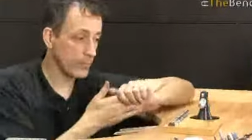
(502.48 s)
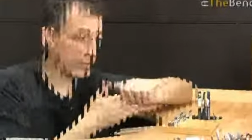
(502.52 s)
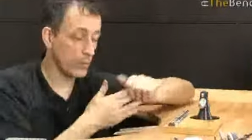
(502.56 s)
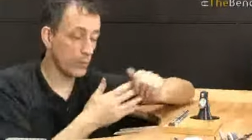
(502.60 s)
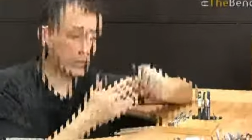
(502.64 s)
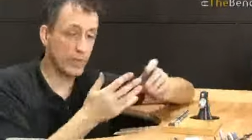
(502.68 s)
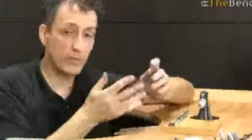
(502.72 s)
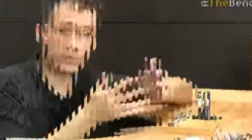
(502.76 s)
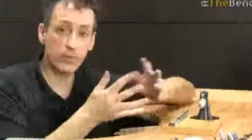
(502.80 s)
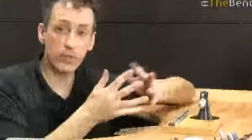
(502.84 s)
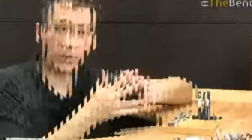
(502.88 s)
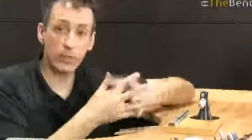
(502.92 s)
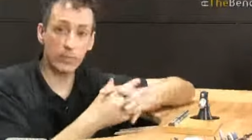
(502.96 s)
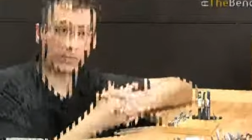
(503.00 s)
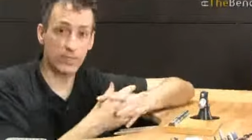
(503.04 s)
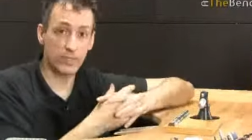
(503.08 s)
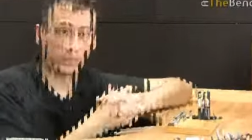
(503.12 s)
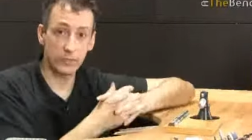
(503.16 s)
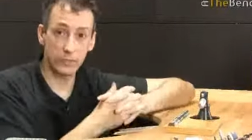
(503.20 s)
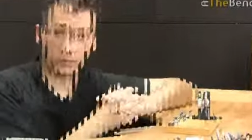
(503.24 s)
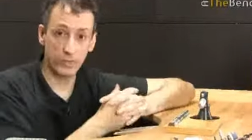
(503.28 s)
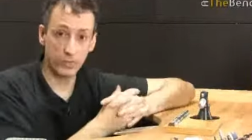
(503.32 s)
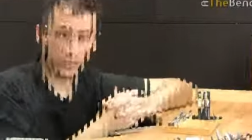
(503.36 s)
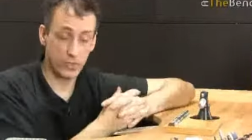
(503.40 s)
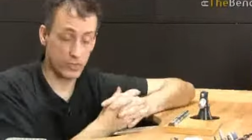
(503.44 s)
We've got one in
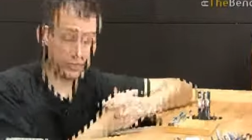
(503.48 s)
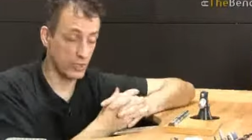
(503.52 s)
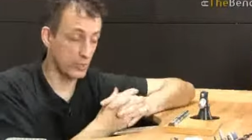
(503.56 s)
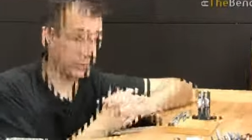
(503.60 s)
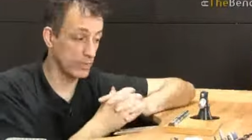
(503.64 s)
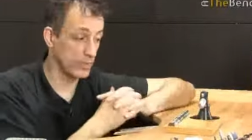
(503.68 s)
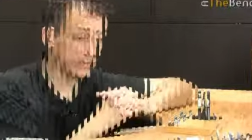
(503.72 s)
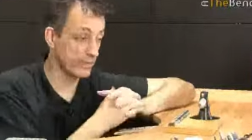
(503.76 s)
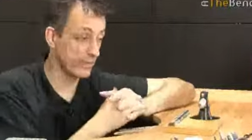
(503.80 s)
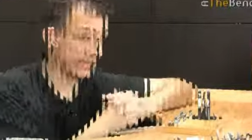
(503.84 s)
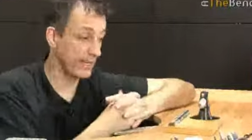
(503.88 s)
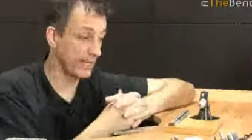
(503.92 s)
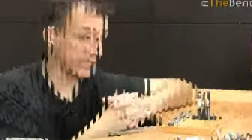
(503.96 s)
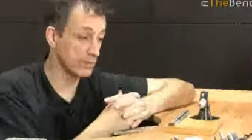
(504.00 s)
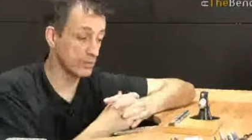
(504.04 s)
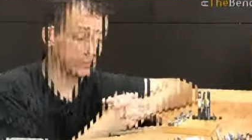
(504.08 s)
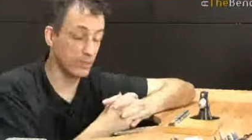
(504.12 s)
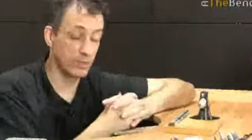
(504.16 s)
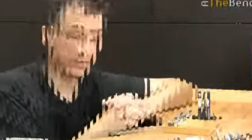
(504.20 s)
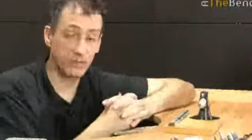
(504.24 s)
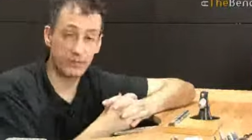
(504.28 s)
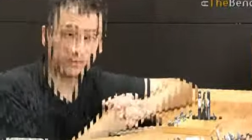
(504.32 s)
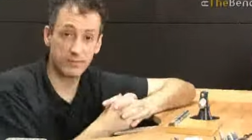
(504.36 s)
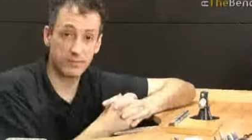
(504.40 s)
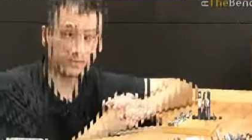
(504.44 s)
the workshop, we've had
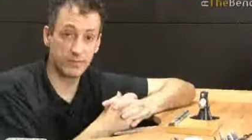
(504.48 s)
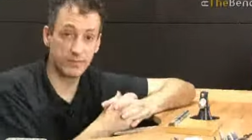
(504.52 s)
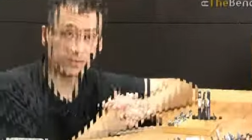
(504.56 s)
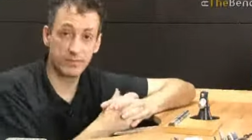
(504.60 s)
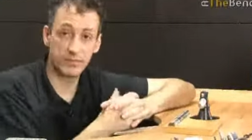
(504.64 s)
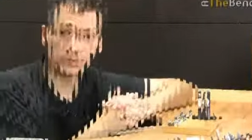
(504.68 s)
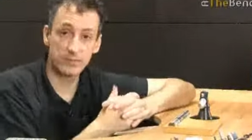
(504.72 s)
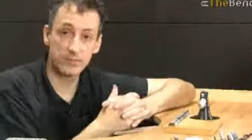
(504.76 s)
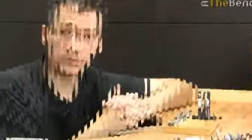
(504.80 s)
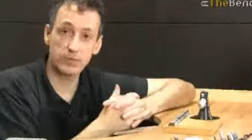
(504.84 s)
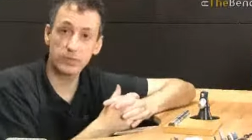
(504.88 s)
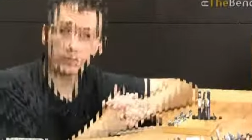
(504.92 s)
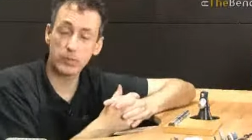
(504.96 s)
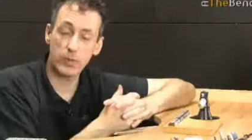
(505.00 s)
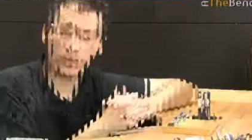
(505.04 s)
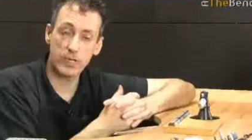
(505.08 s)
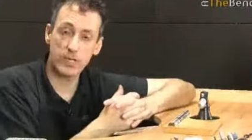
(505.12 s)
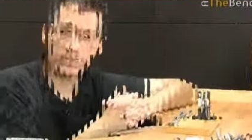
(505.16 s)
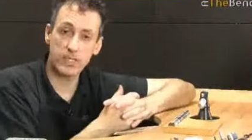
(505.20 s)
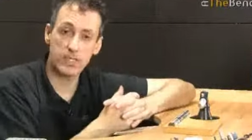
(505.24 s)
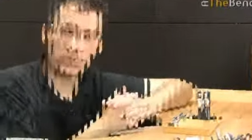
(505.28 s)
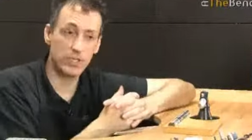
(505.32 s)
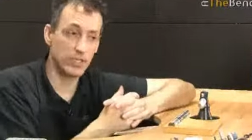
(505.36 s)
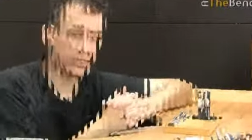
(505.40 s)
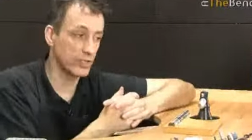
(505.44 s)
one for
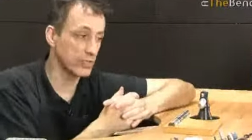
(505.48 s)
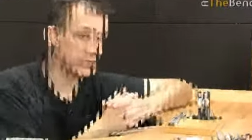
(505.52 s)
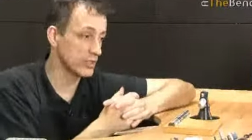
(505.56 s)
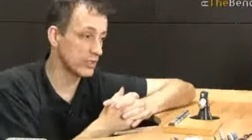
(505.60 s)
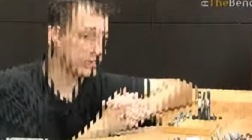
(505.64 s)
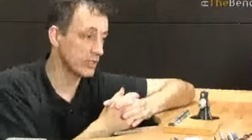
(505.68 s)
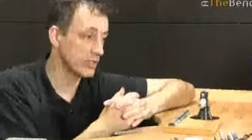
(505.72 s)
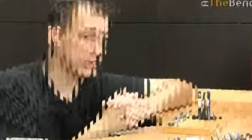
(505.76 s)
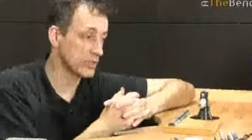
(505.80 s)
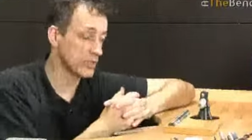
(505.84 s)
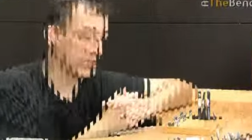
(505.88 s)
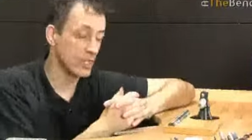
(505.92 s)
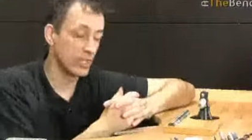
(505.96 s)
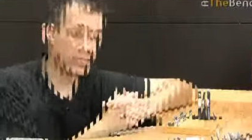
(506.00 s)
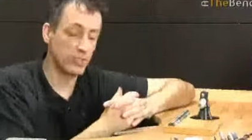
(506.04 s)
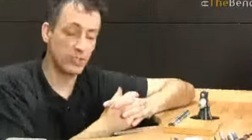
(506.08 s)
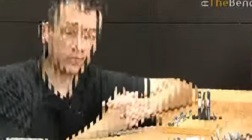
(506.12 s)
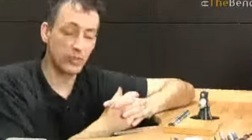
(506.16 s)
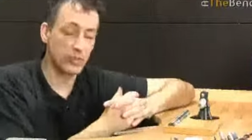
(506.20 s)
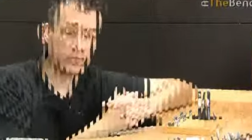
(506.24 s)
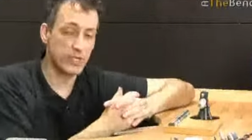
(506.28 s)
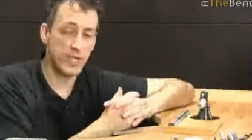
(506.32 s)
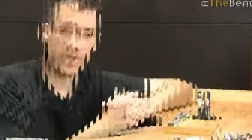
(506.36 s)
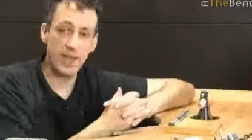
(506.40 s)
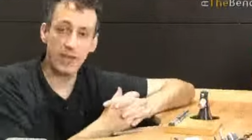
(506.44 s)
20 odd years,
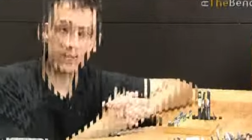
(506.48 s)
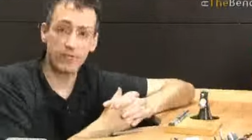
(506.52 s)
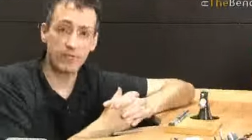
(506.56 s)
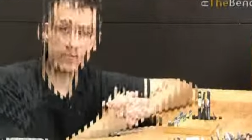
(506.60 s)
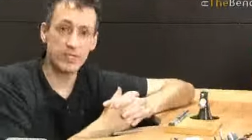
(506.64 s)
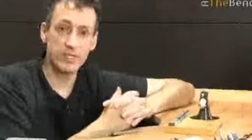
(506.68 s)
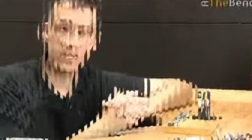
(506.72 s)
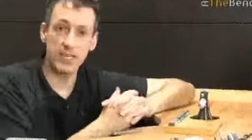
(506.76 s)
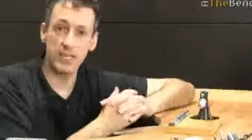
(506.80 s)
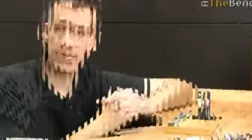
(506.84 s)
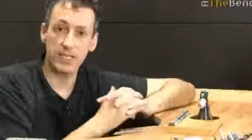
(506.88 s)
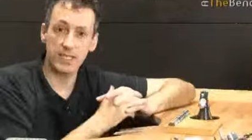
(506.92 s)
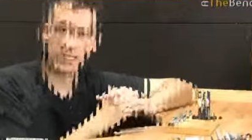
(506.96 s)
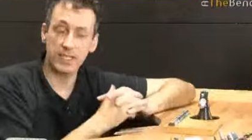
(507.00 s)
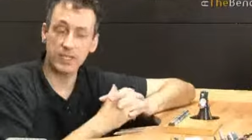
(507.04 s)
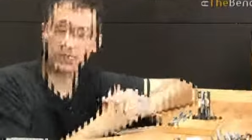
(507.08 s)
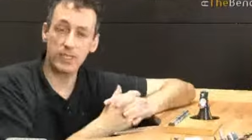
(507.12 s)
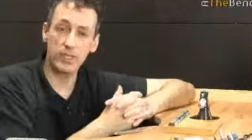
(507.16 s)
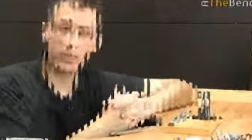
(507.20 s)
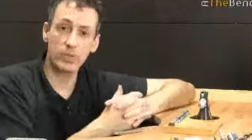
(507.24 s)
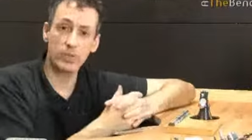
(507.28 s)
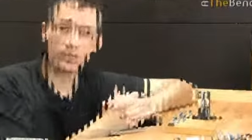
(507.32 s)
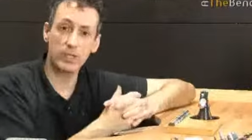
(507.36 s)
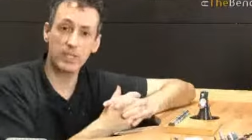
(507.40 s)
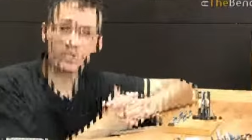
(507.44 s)
use it every day,
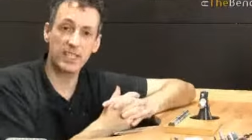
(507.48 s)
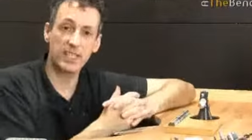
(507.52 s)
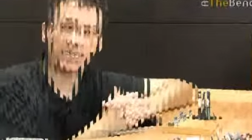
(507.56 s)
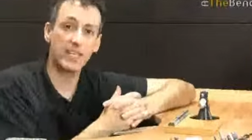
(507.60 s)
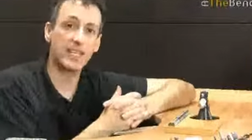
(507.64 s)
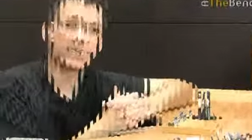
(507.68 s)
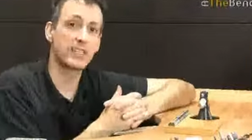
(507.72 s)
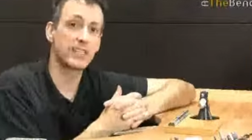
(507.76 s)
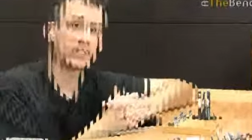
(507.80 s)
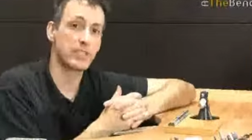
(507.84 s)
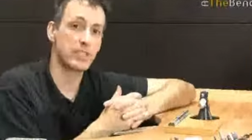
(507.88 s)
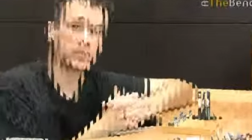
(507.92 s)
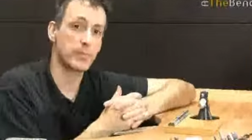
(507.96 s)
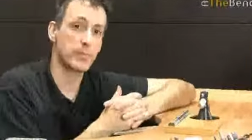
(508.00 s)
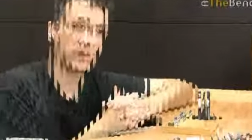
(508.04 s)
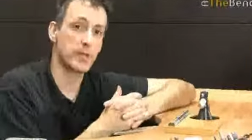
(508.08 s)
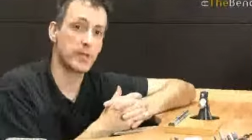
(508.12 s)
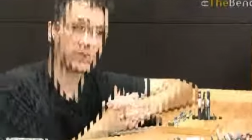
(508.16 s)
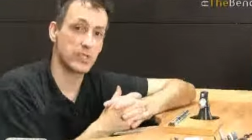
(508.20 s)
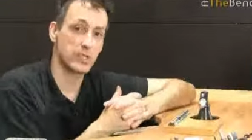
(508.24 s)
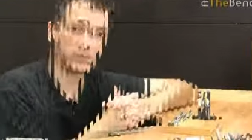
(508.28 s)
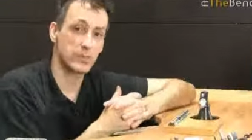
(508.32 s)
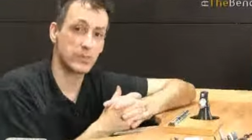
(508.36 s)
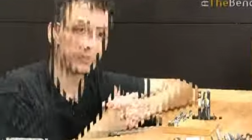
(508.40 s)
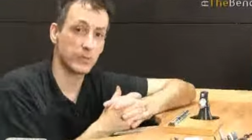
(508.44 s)
totally
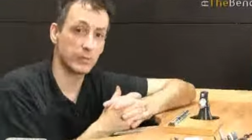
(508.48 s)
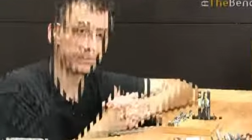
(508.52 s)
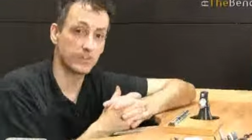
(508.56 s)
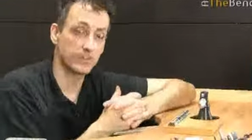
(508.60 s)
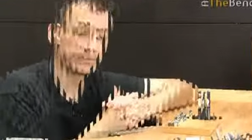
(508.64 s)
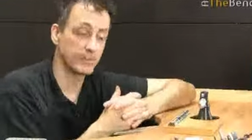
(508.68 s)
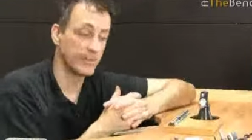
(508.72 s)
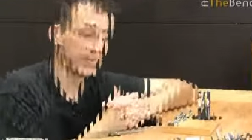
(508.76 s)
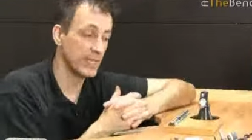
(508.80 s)
indispensable.